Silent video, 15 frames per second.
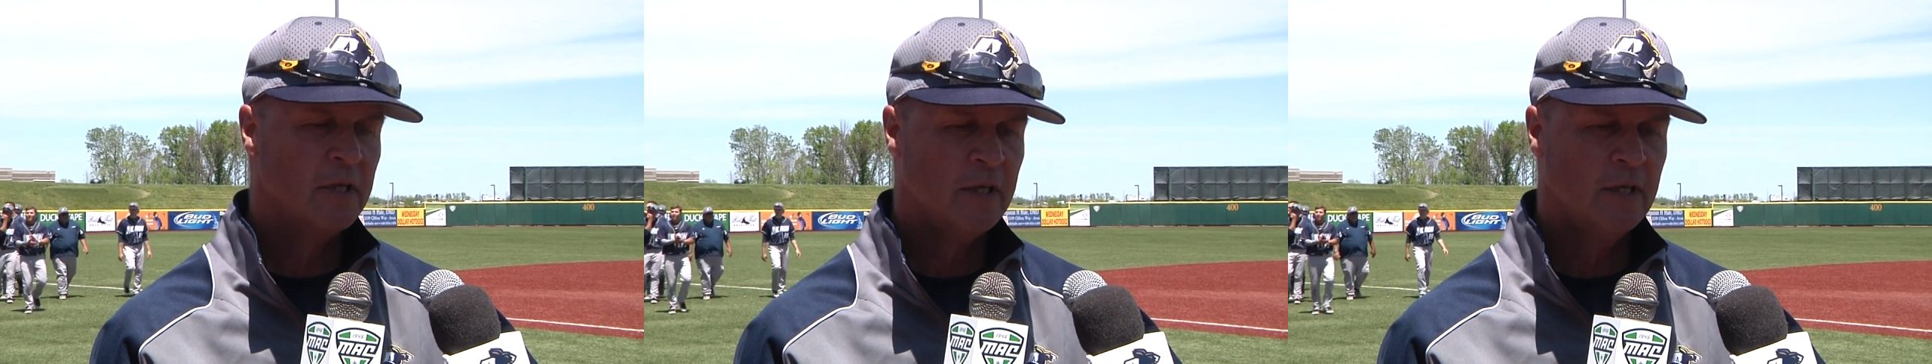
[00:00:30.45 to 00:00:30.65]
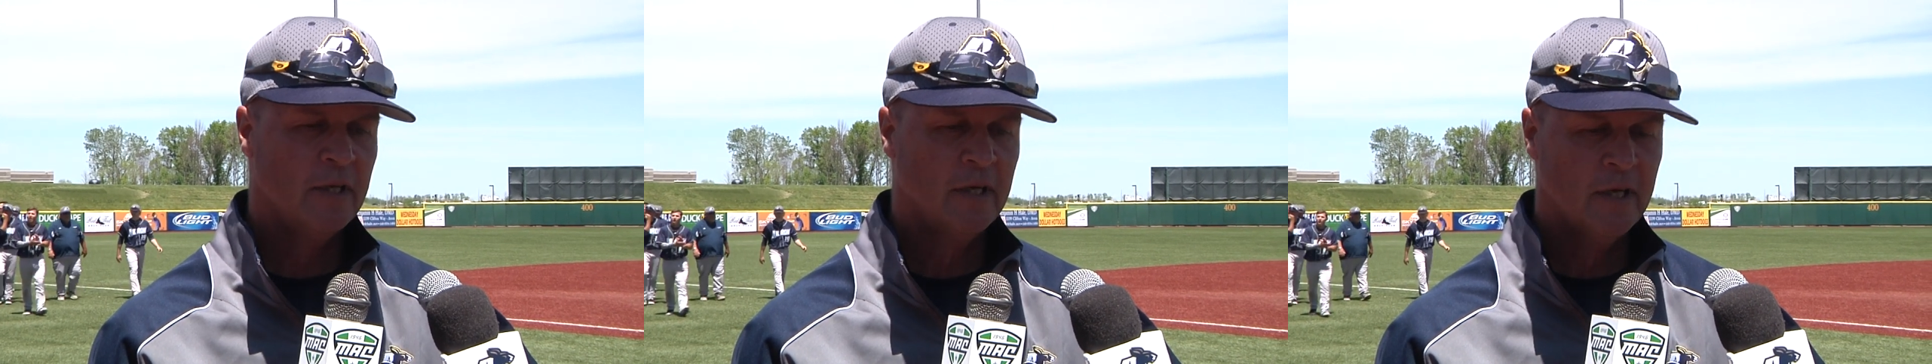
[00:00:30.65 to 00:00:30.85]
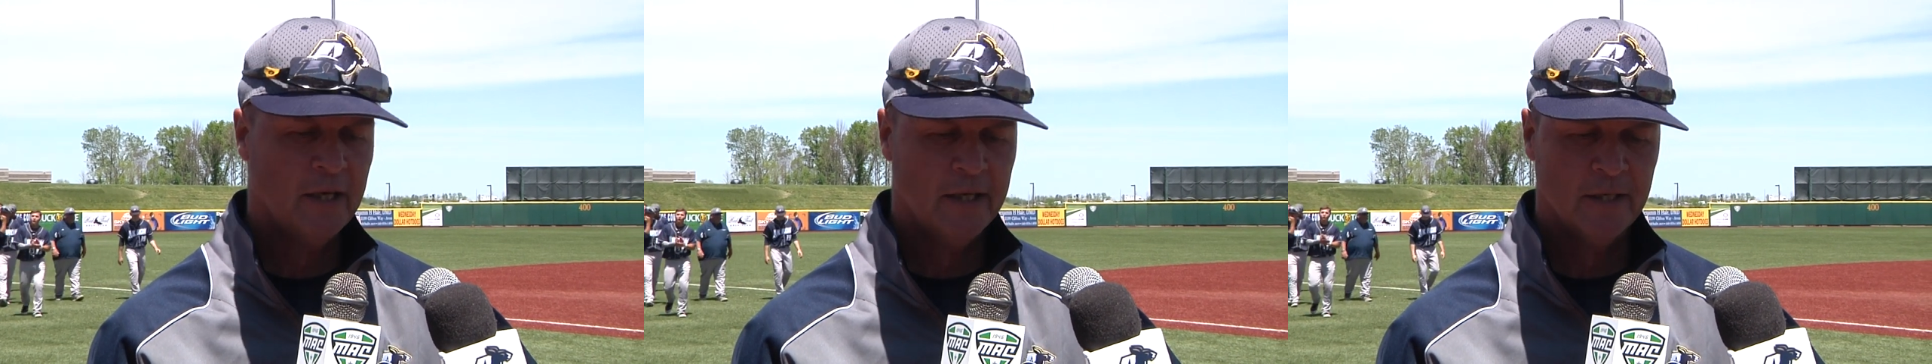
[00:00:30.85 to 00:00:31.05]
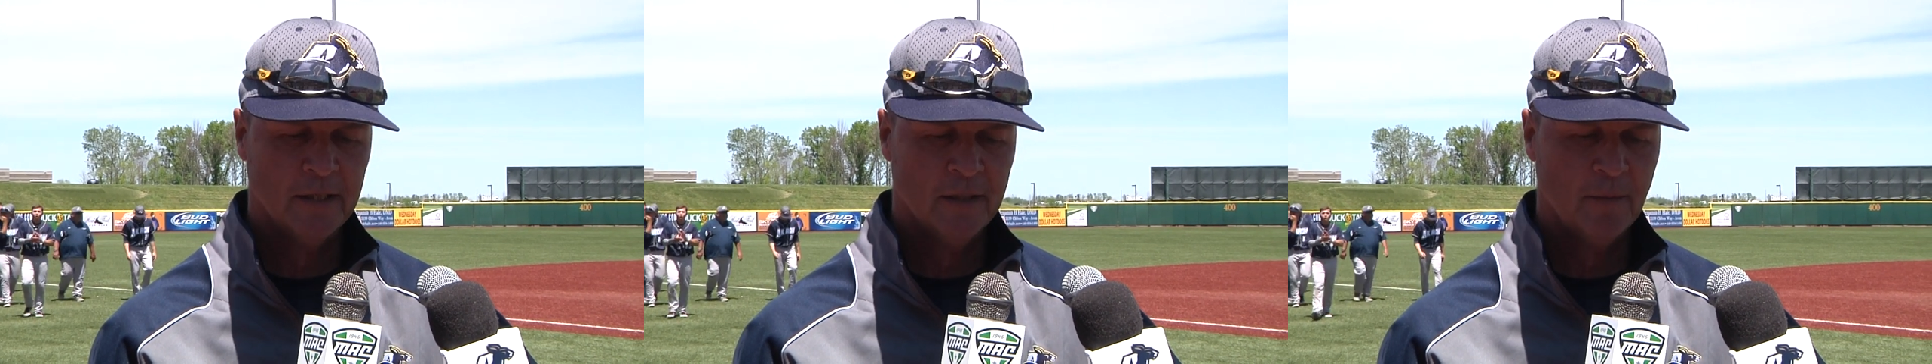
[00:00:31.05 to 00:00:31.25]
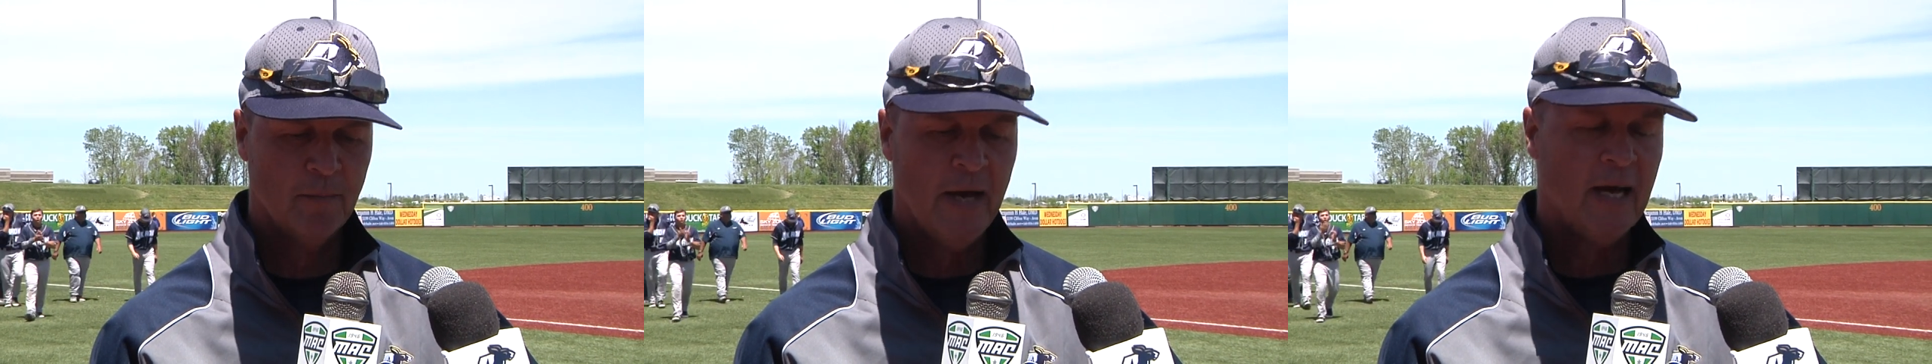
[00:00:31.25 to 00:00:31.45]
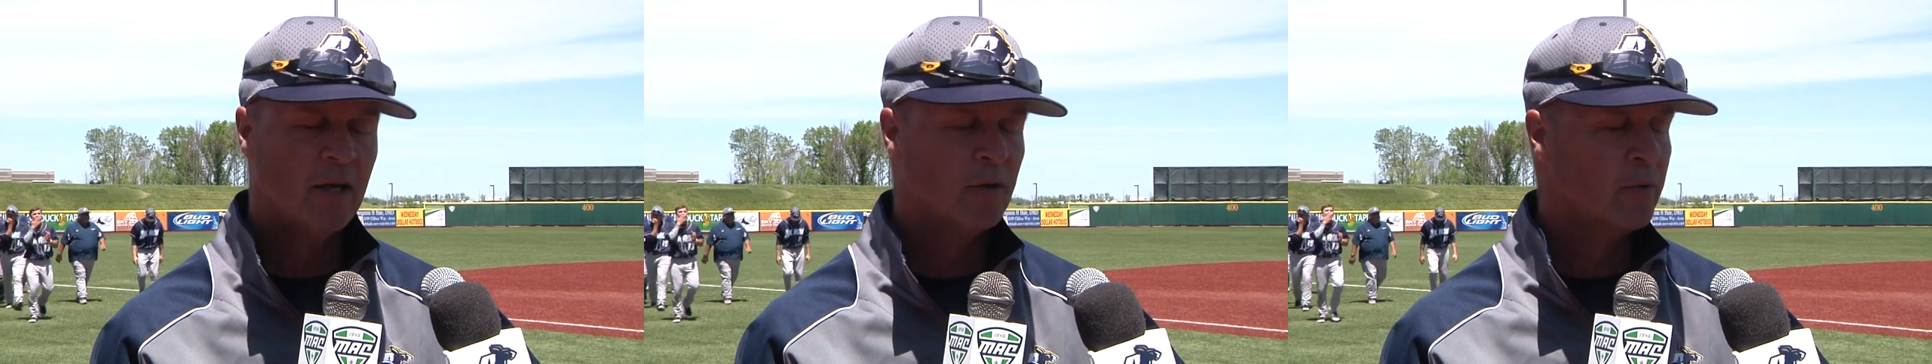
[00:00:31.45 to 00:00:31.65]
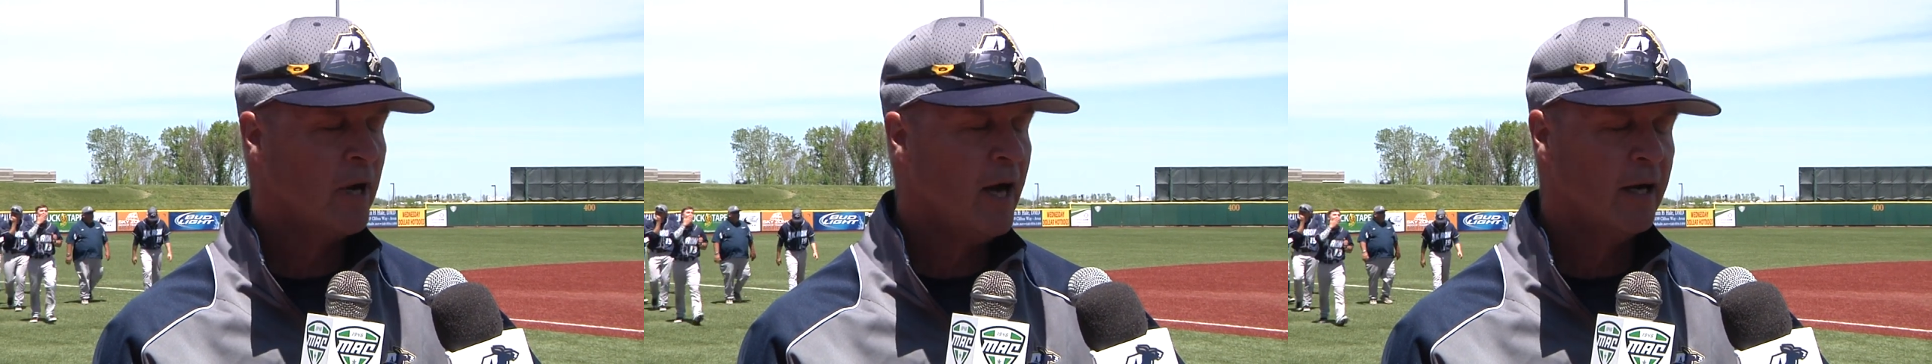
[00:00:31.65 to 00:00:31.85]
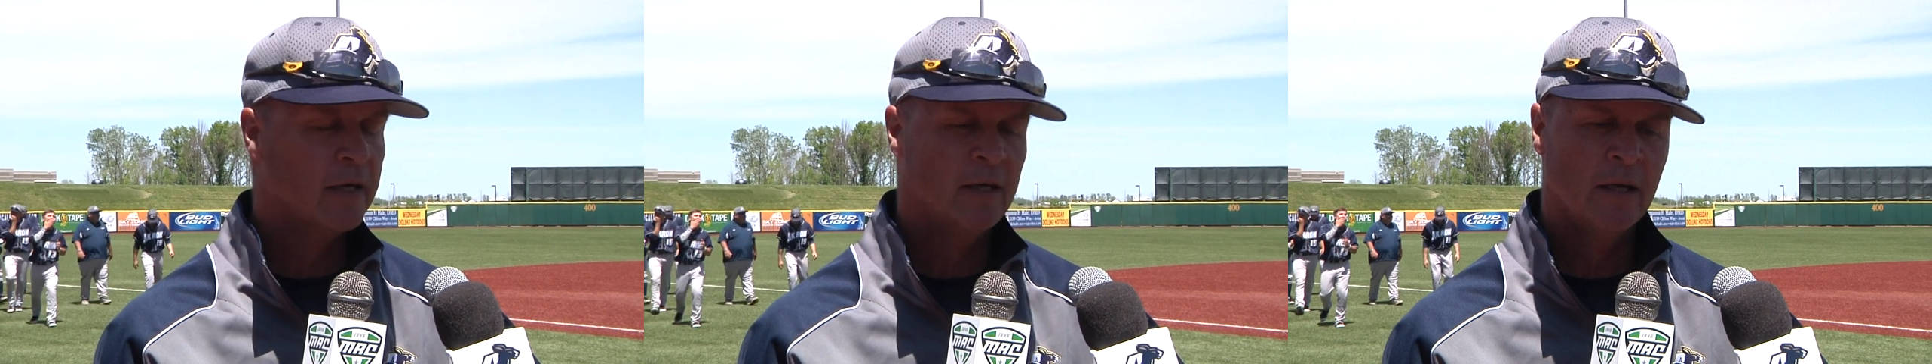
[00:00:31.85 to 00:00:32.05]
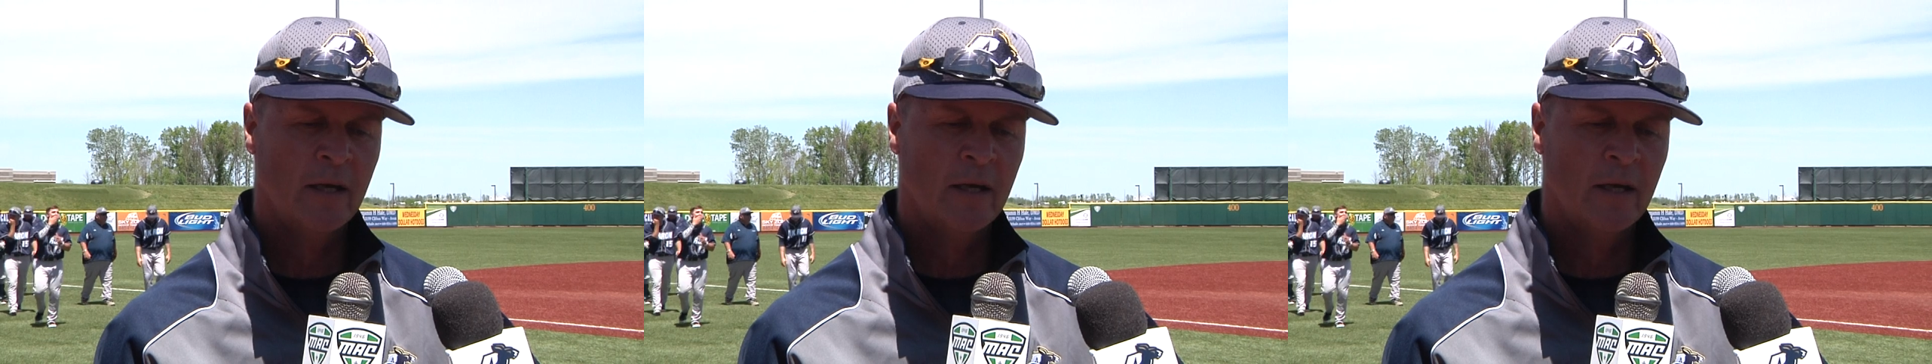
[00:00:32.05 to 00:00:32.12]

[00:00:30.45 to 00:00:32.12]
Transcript: And uh, Matt LaRocca,